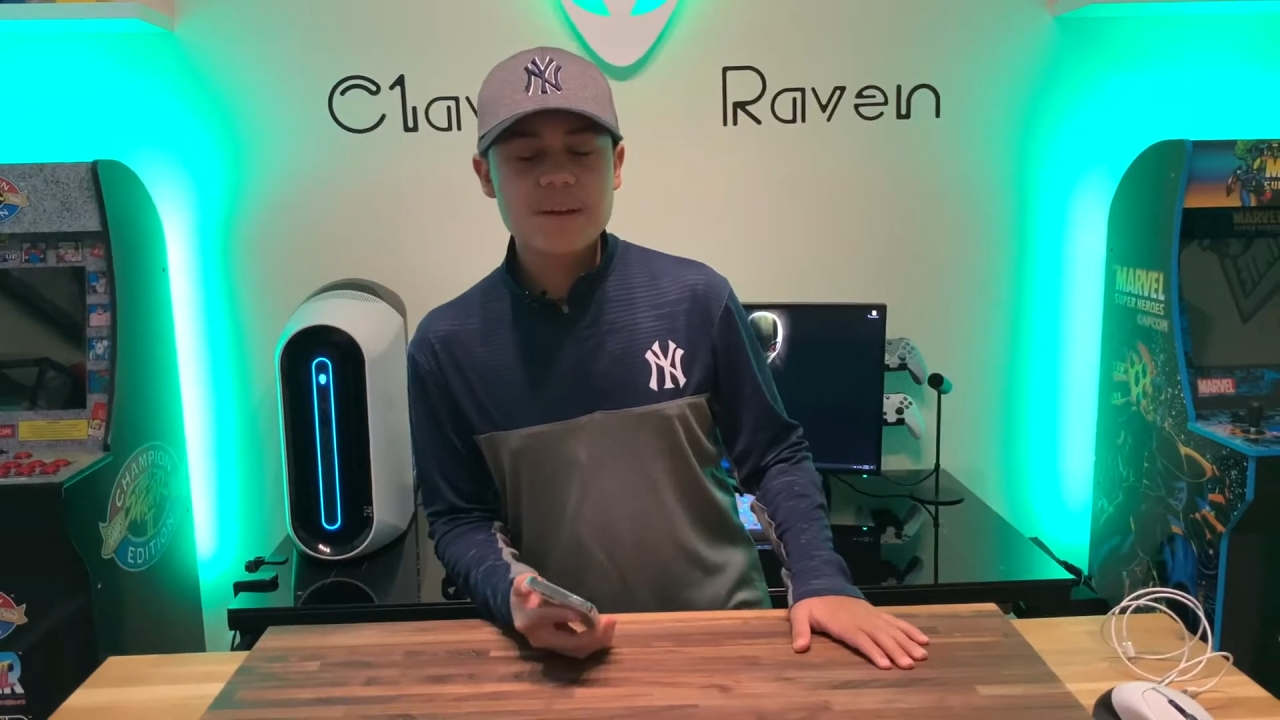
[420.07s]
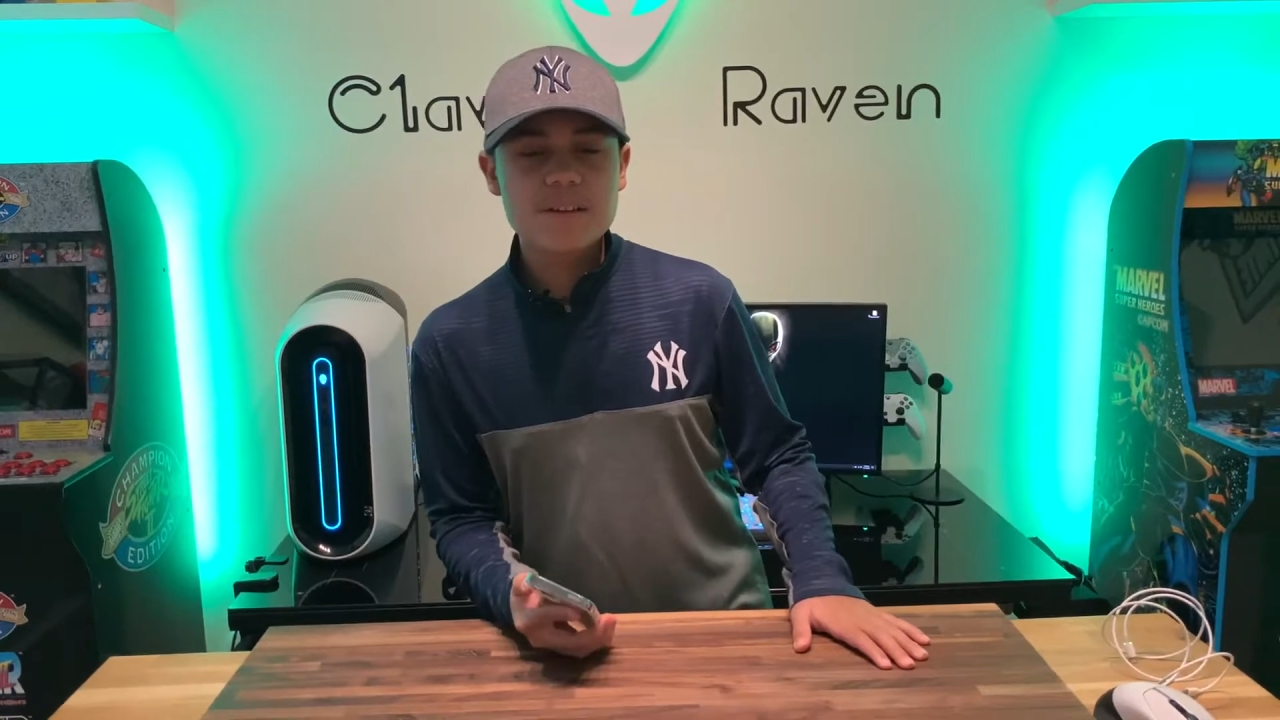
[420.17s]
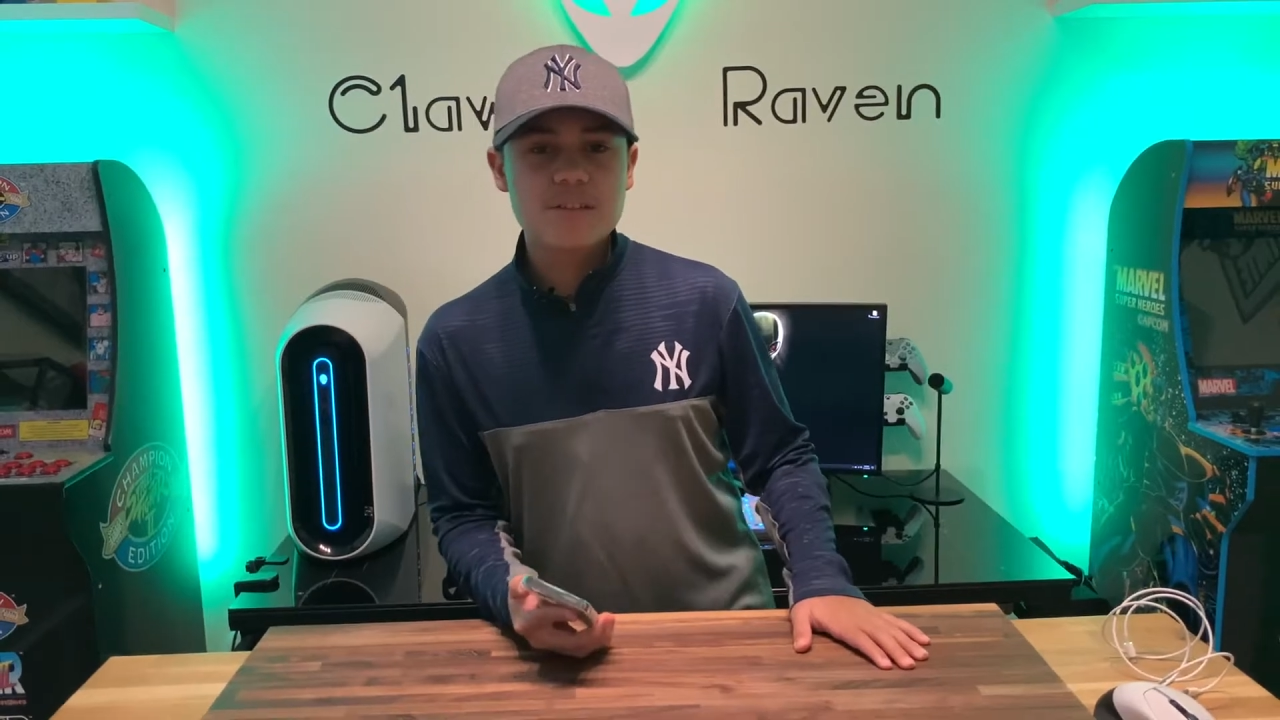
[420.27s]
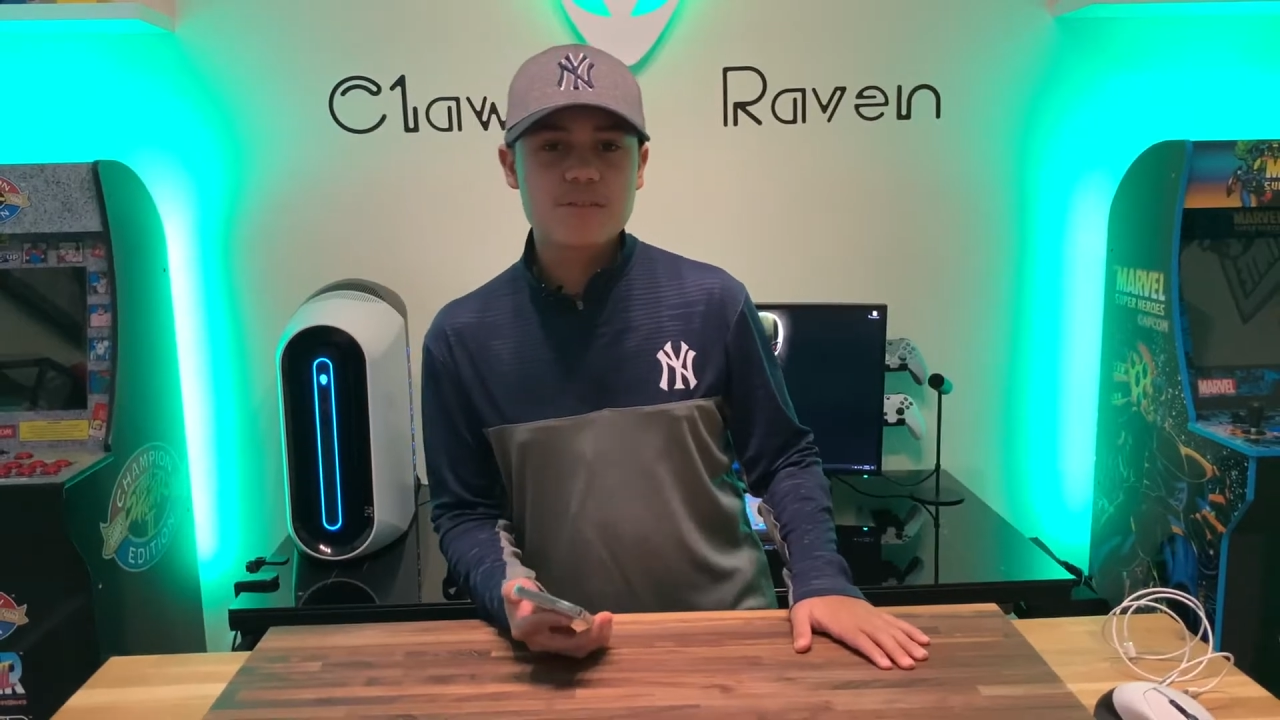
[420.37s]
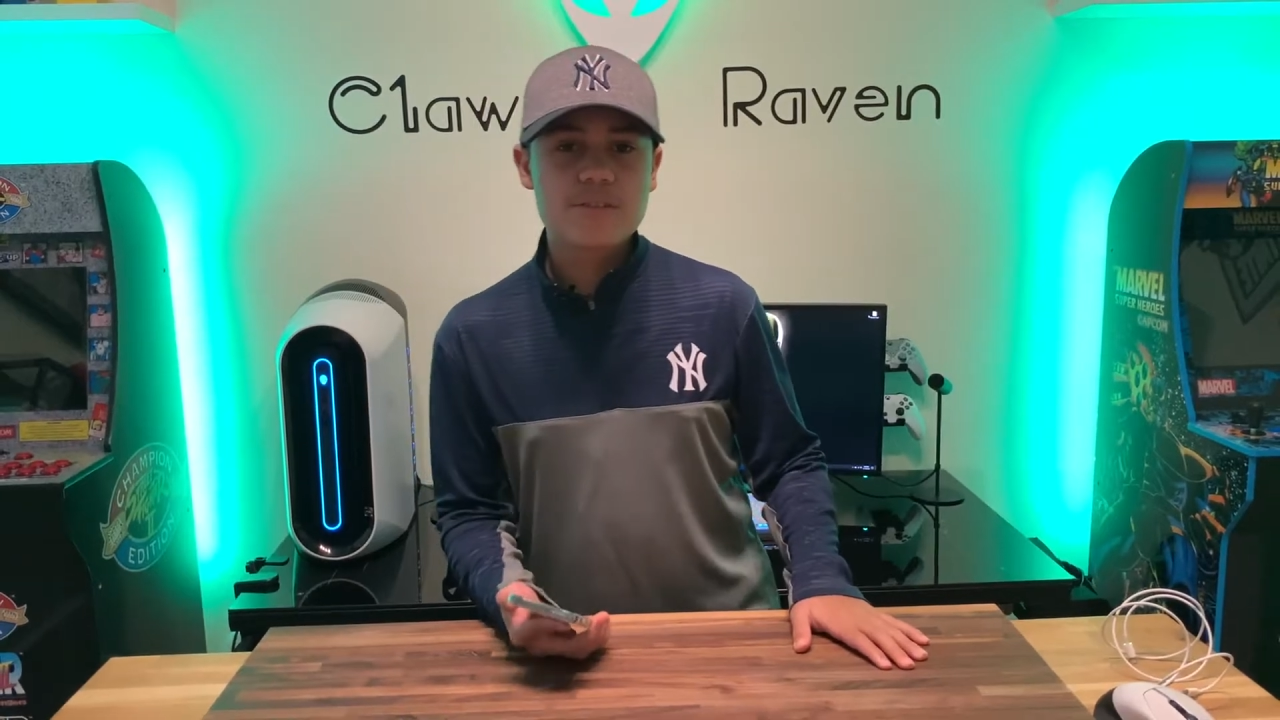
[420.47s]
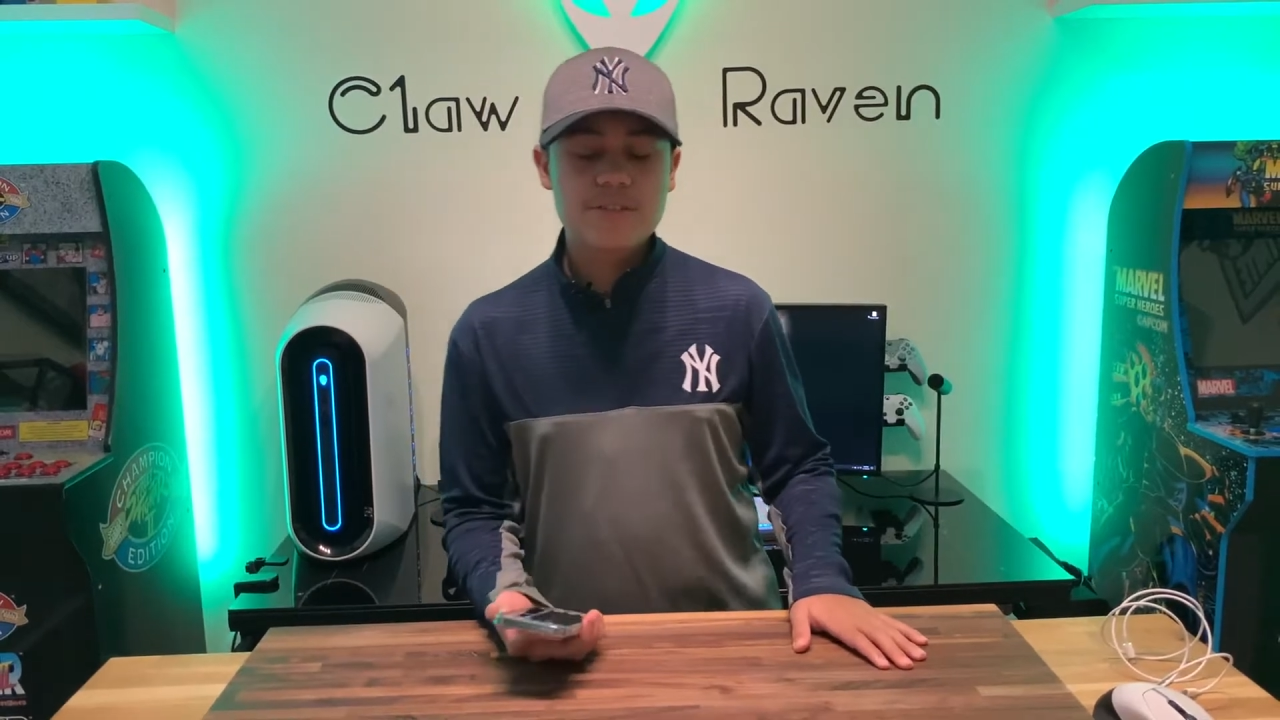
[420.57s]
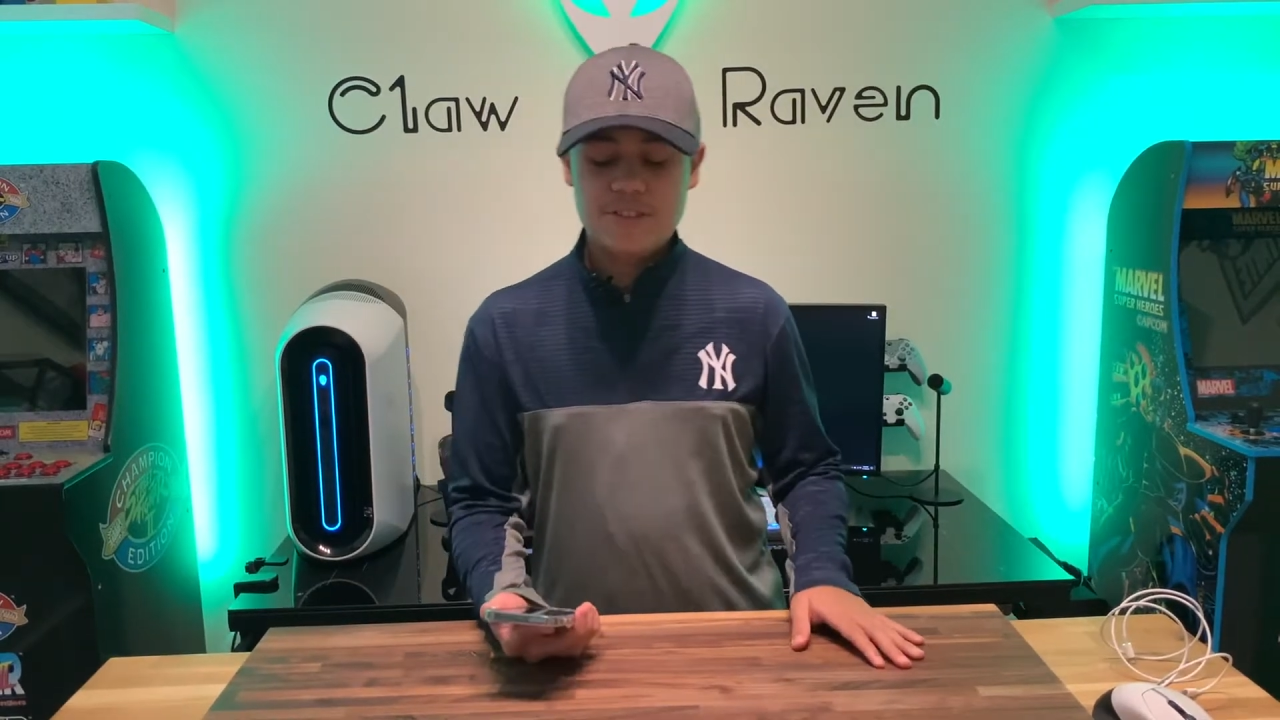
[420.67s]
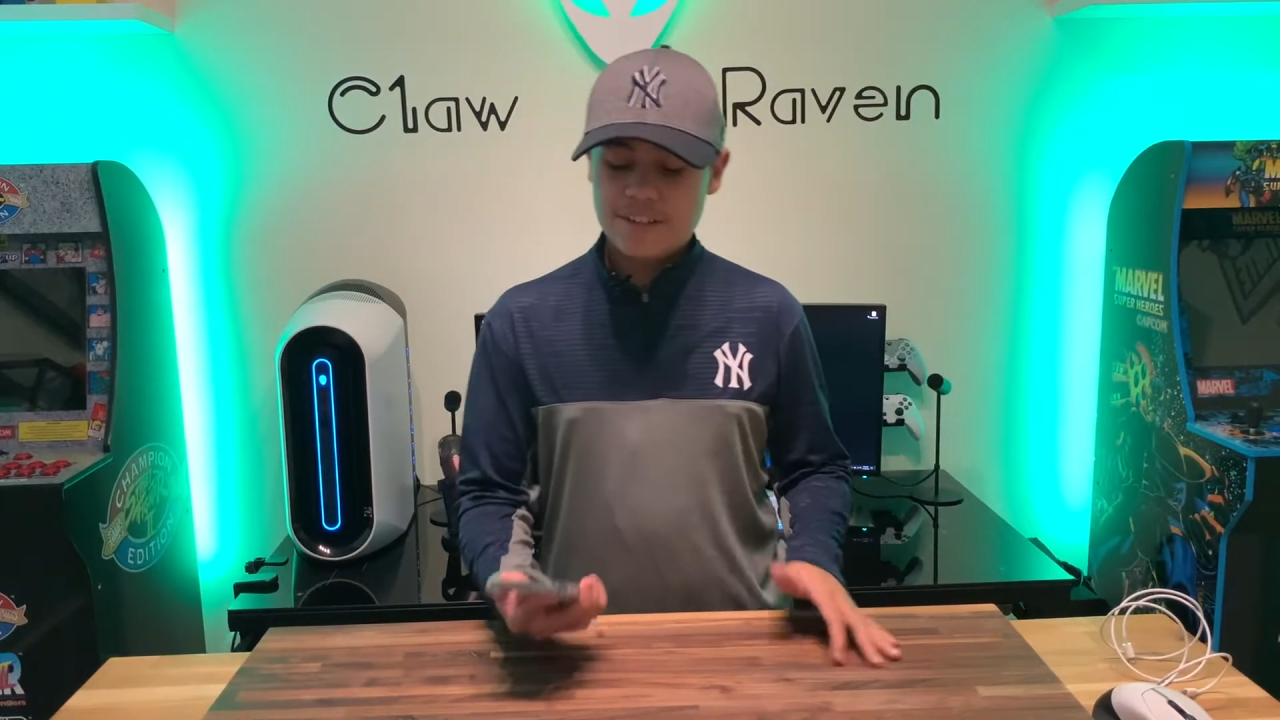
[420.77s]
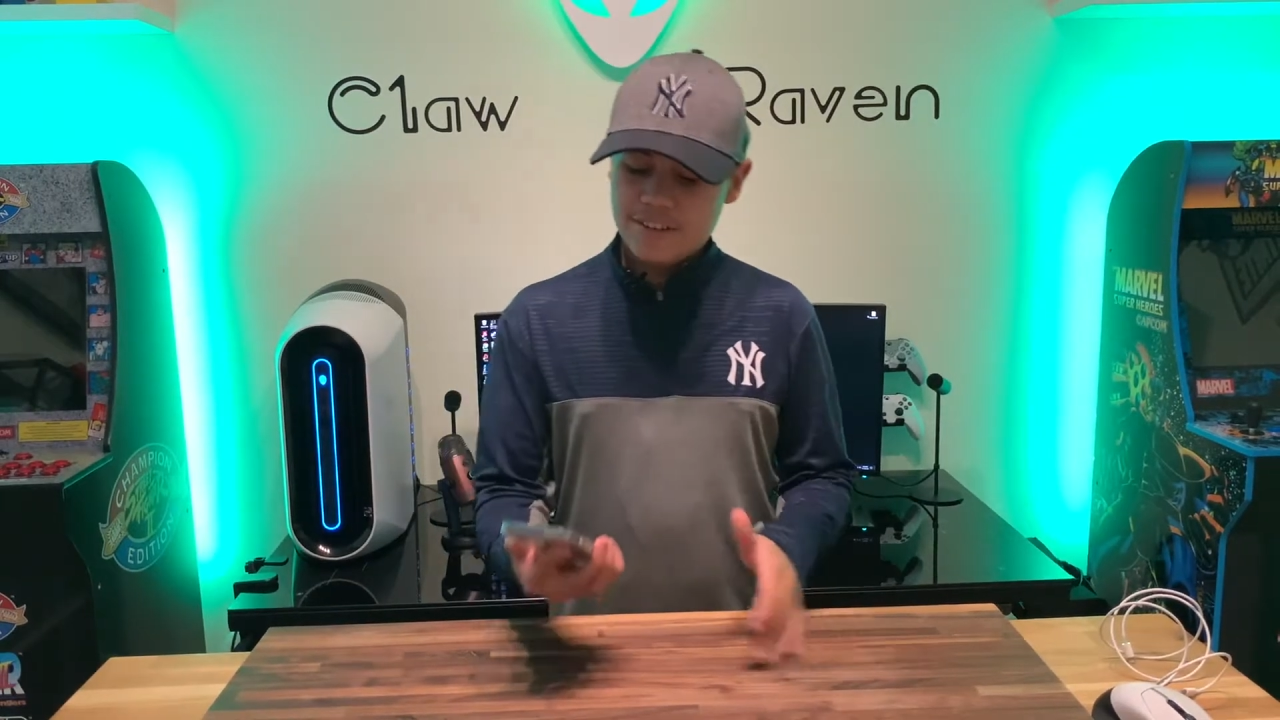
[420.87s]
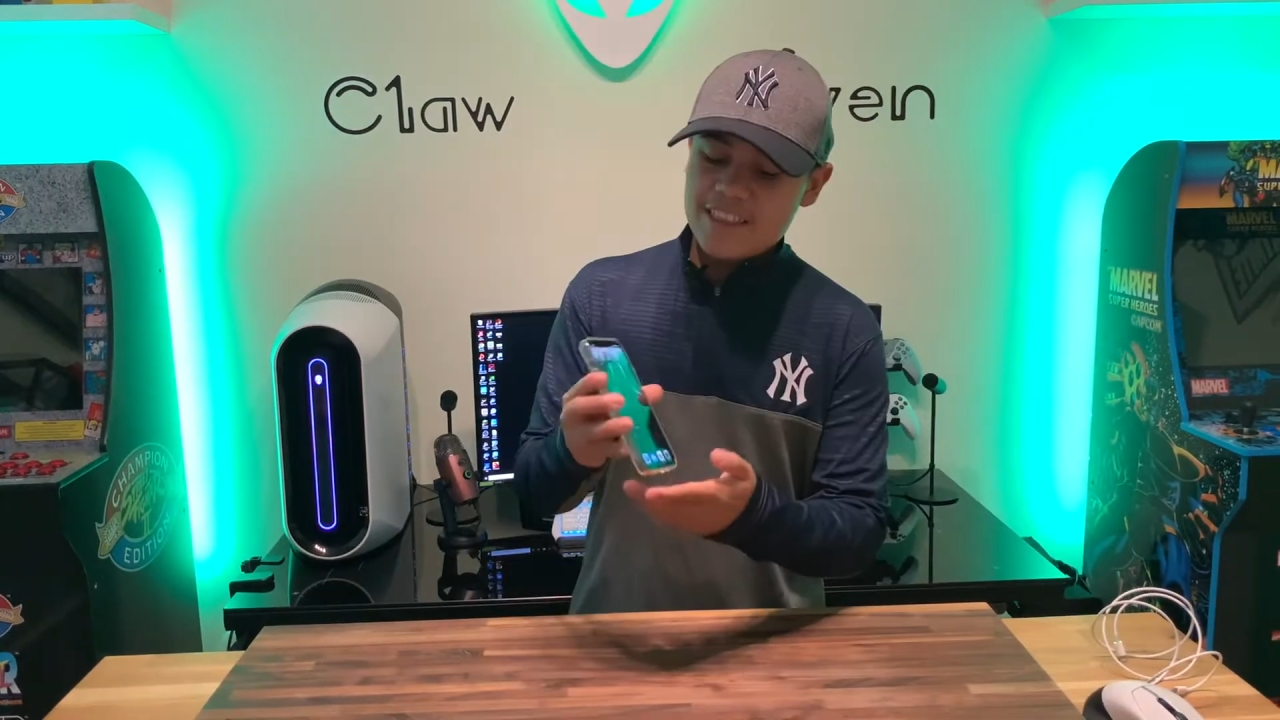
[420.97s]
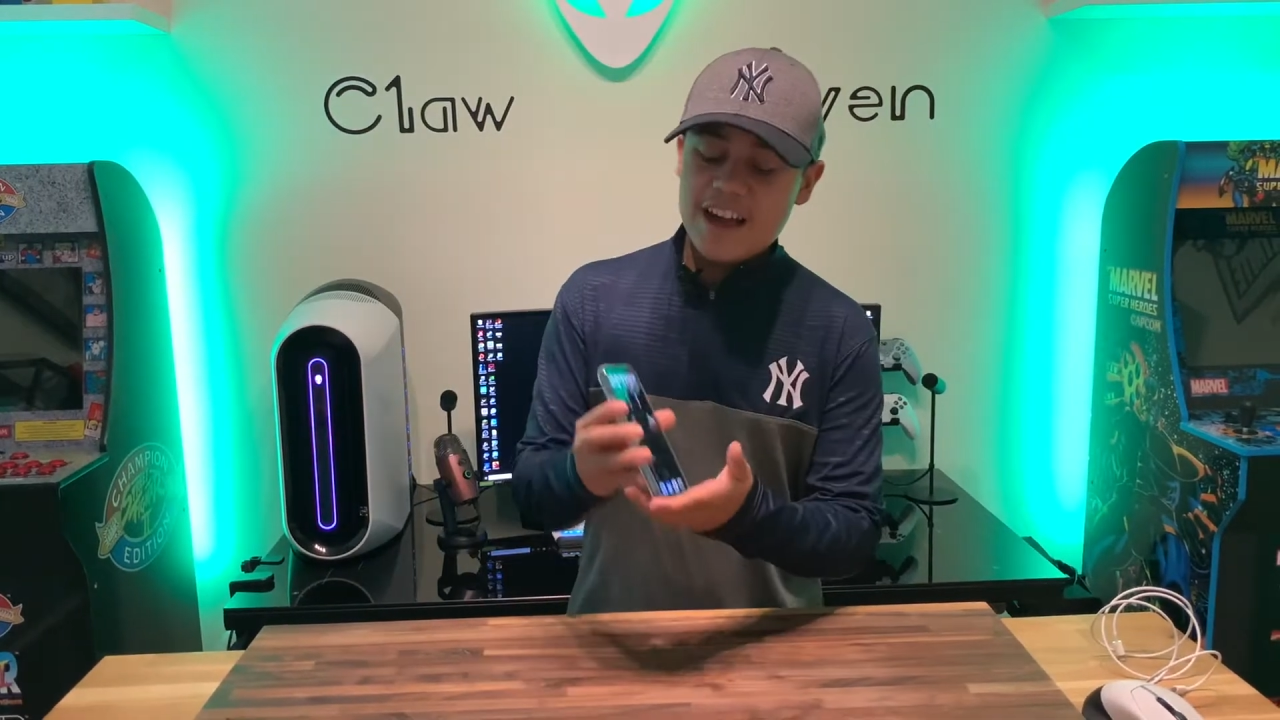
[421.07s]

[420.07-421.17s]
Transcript: conclusion.